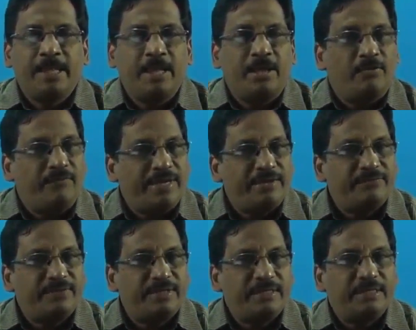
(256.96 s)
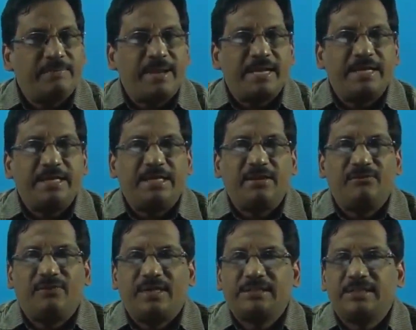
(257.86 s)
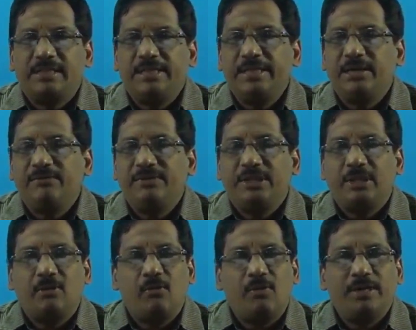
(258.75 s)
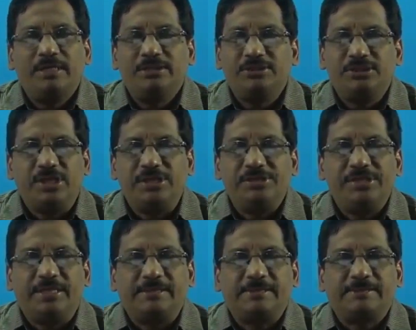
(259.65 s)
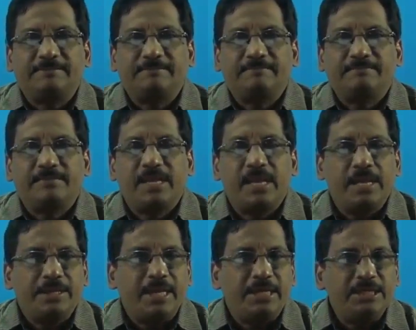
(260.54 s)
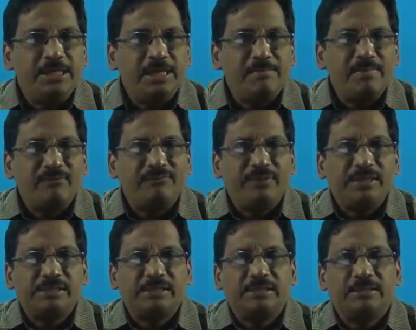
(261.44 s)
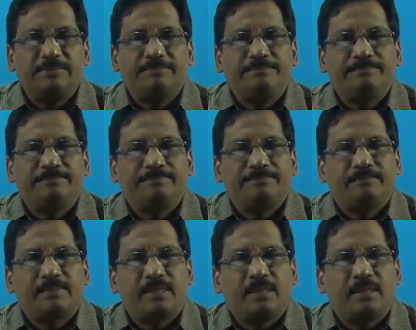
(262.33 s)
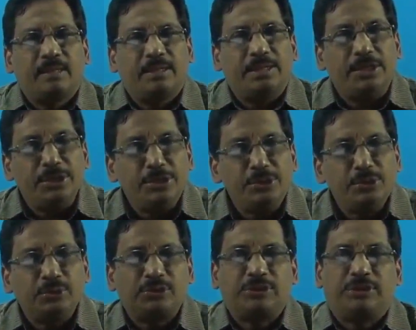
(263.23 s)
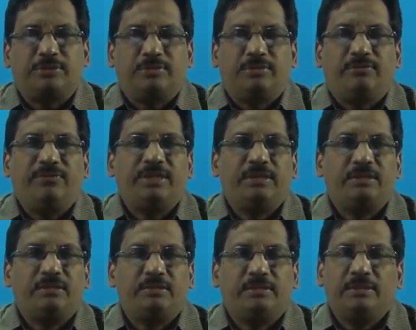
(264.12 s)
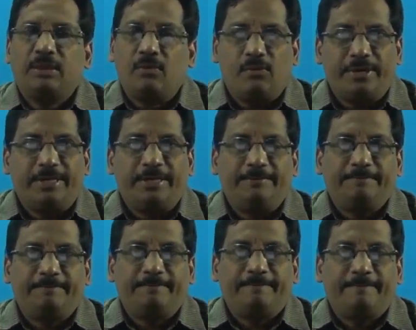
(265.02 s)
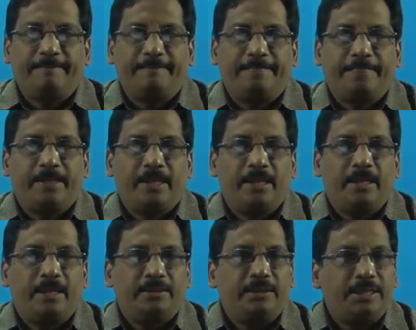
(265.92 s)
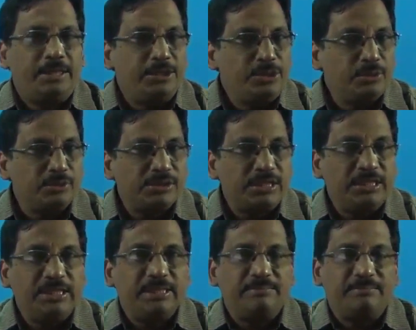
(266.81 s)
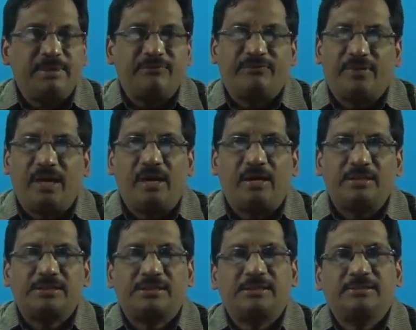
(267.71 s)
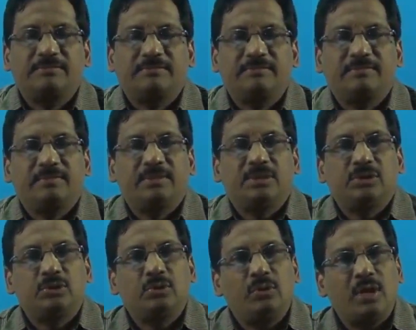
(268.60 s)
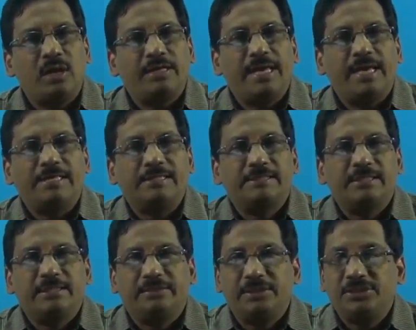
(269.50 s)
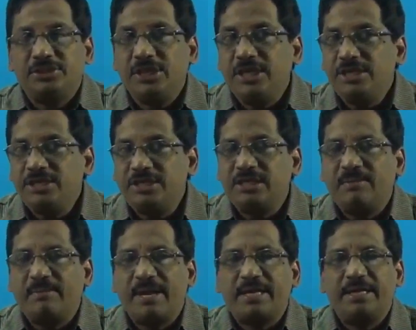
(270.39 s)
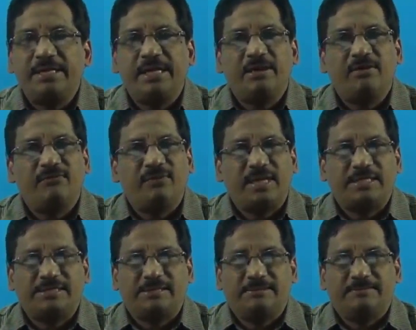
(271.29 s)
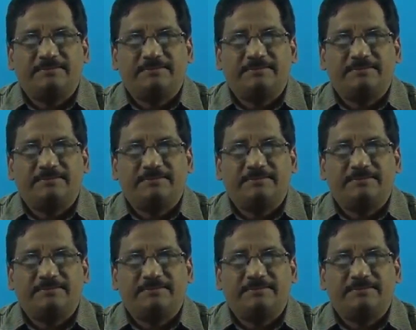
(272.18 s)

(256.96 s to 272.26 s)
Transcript: whenever the magnetic flux linked with a coil changes, an EMF is induced with the coil. The induced EMF lasts so long as the change in the magnetic flux